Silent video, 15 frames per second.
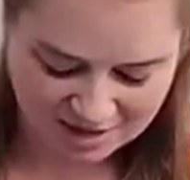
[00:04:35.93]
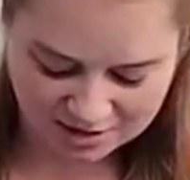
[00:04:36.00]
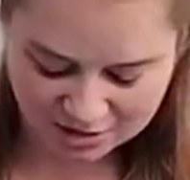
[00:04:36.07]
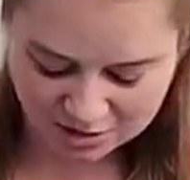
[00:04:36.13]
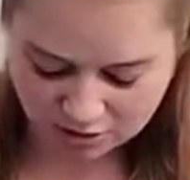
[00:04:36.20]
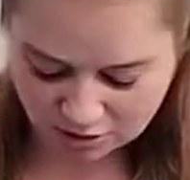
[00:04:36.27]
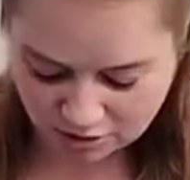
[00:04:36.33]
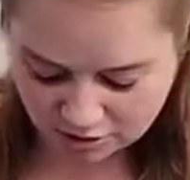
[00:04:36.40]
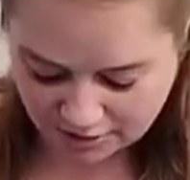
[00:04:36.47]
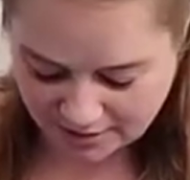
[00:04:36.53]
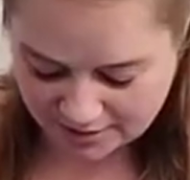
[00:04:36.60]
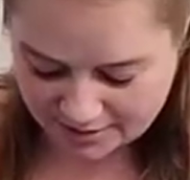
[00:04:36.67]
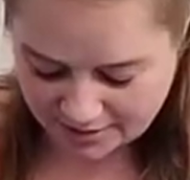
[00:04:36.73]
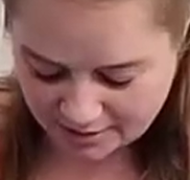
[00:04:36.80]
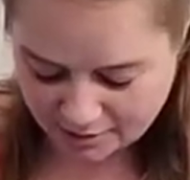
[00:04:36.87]
So you'll
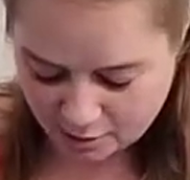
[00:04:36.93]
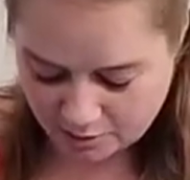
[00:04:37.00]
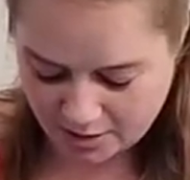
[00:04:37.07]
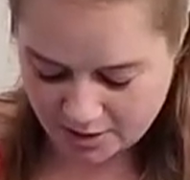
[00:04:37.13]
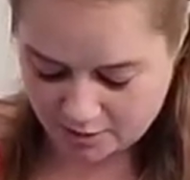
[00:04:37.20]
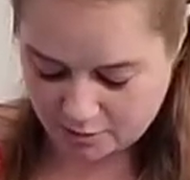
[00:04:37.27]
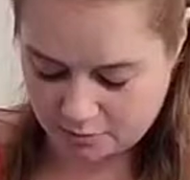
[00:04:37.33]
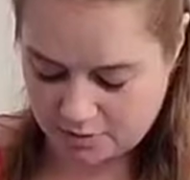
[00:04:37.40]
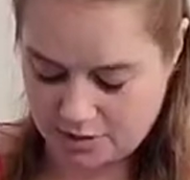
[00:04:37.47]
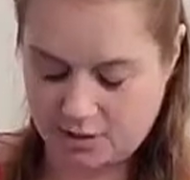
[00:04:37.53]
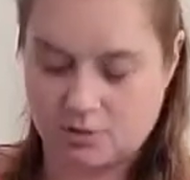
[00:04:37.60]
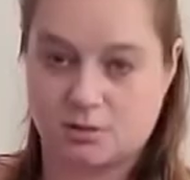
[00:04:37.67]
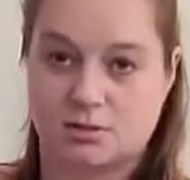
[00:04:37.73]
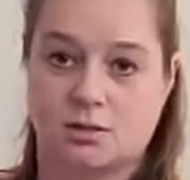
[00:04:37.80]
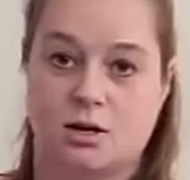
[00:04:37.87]
lay down your pattern
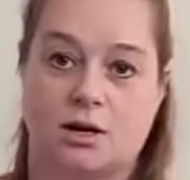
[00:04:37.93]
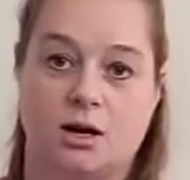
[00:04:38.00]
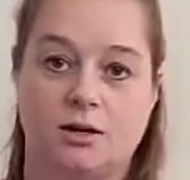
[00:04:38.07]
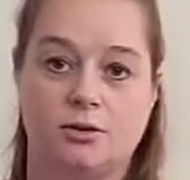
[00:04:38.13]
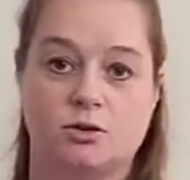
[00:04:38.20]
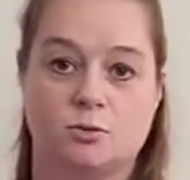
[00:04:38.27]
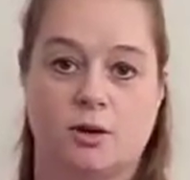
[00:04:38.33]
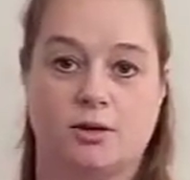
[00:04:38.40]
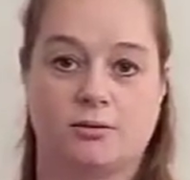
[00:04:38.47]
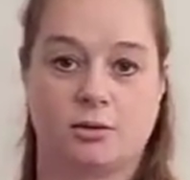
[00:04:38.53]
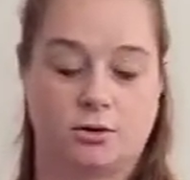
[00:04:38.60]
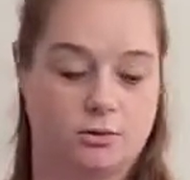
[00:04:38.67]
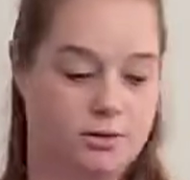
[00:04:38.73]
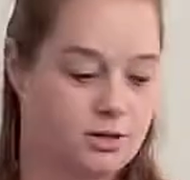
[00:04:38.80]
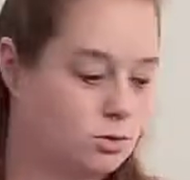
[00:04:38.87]
piece, and I use my
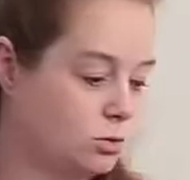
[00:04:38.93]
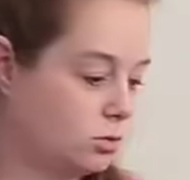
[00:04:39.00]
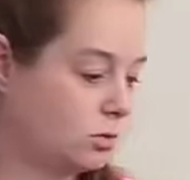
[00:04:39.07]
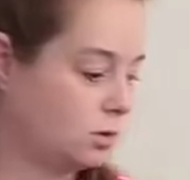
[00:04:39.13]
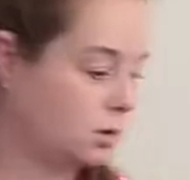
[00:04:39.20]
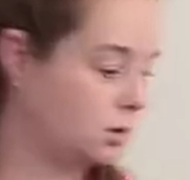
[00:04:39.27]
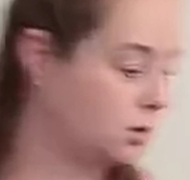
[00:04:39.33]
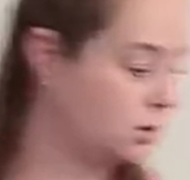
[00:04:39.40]
rotary tool